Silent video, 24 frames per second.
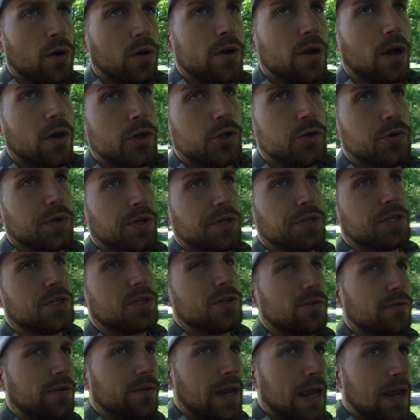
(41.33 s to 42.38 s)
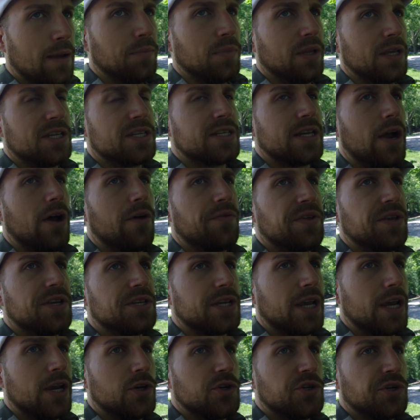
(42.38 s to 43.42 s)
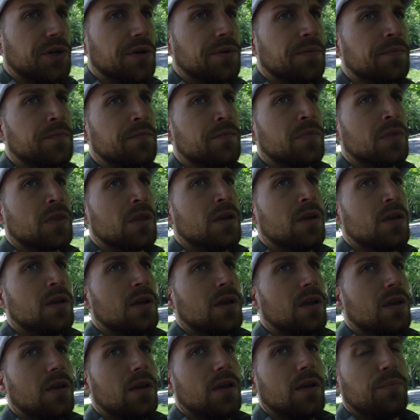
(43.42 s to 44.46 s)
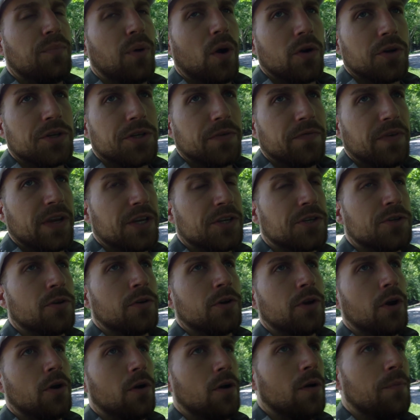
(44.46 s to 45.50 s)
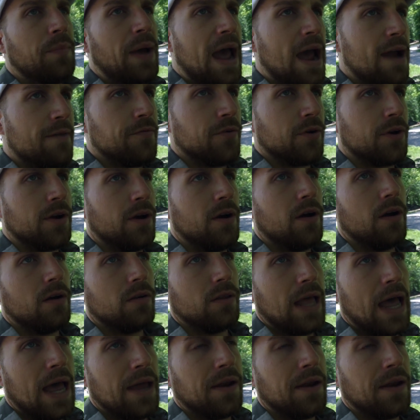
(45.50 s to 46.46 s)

world countries, namely Southeast Asia, parts of Eastern Europe, Africa,